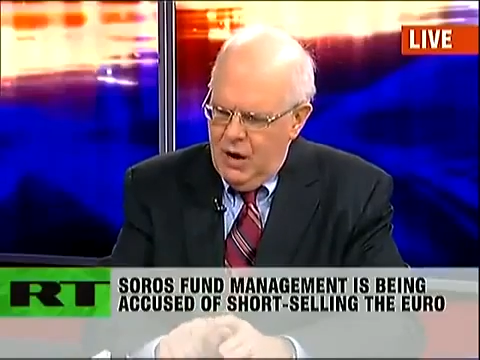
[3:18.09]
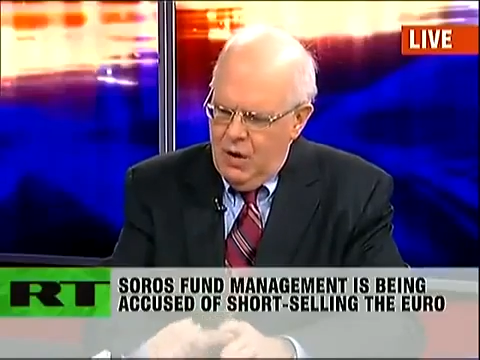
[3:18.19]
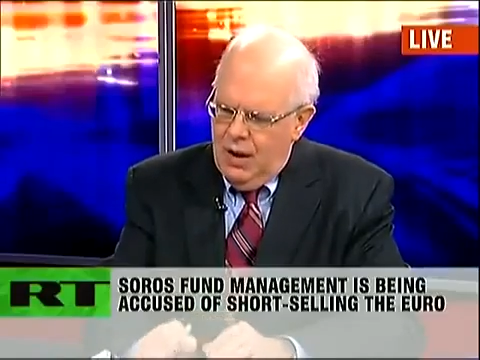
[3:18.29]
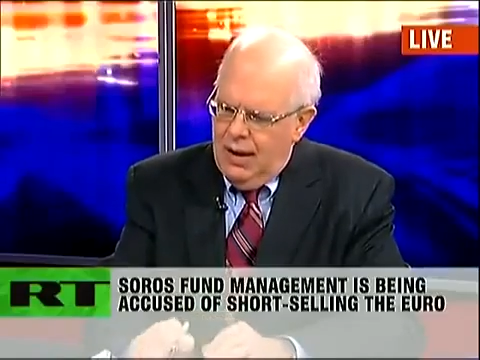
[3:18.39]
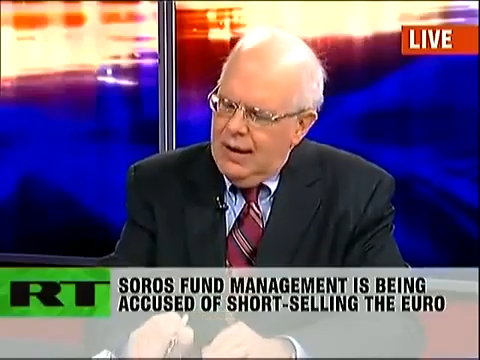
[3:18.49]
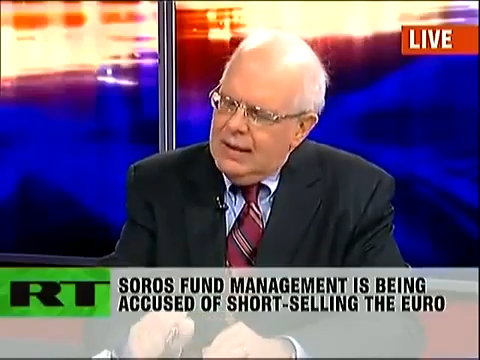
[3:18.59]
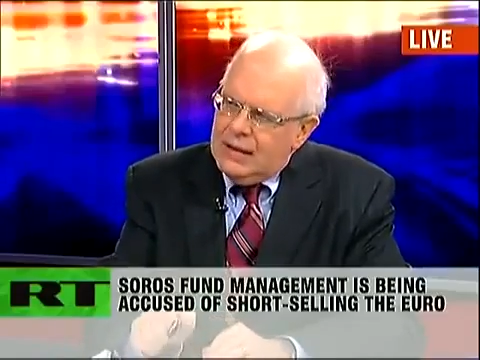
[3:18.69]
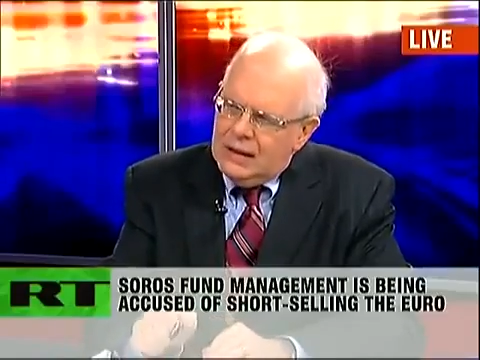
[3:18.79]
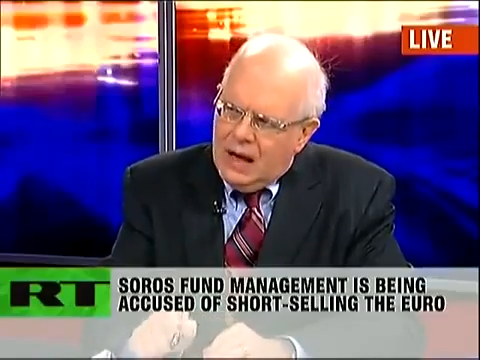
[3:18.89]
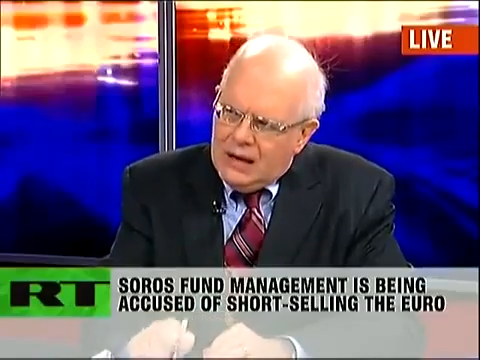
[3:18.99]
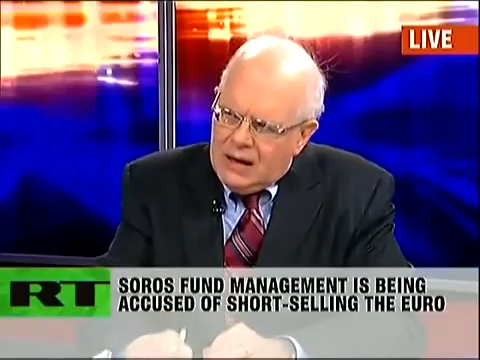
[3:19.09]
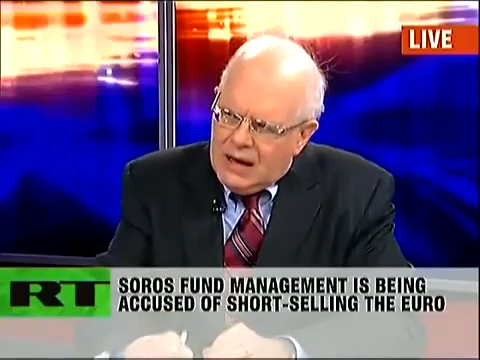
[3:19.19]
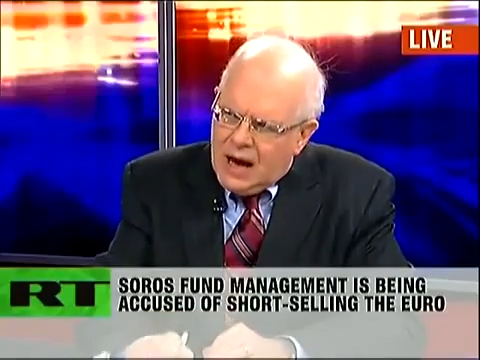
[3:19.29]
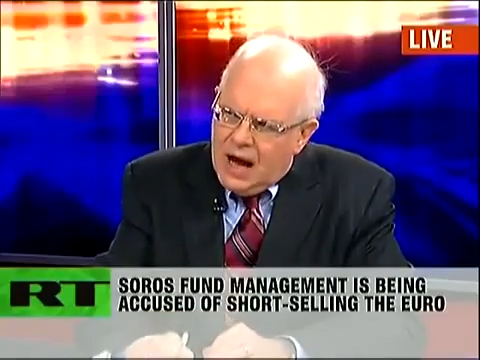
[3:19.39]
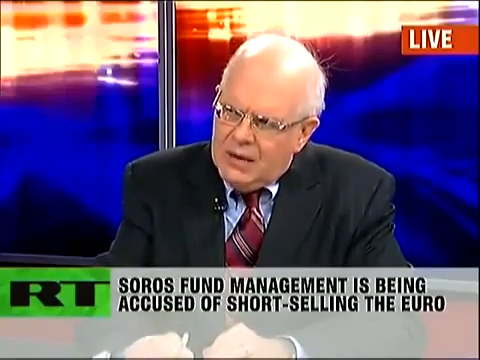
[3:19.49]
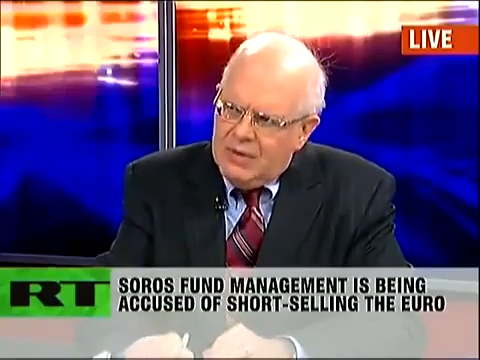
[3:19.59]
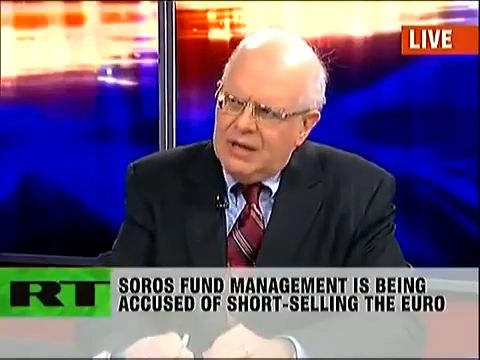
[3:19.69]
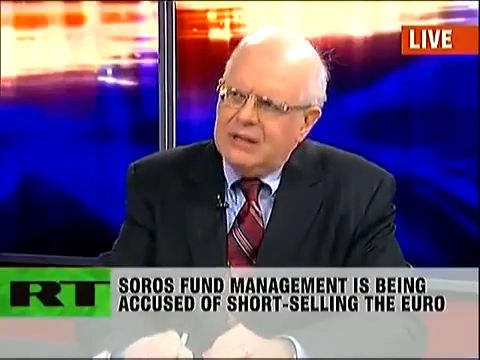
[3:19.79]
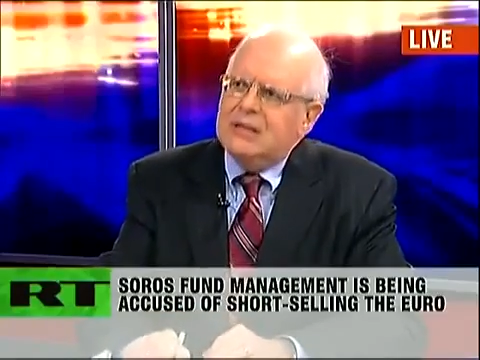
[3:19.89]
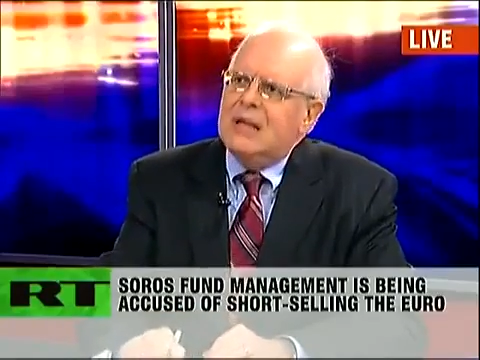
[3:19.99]
Now, the London
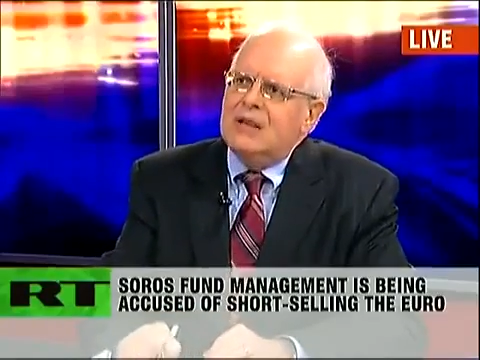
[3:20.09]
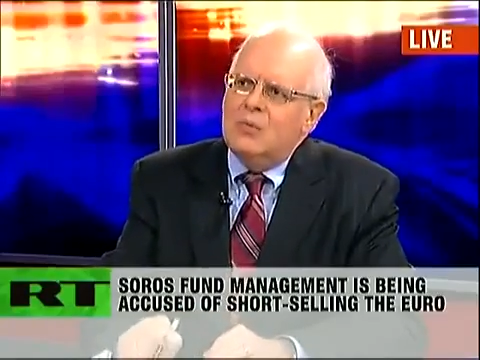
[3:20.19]
Economist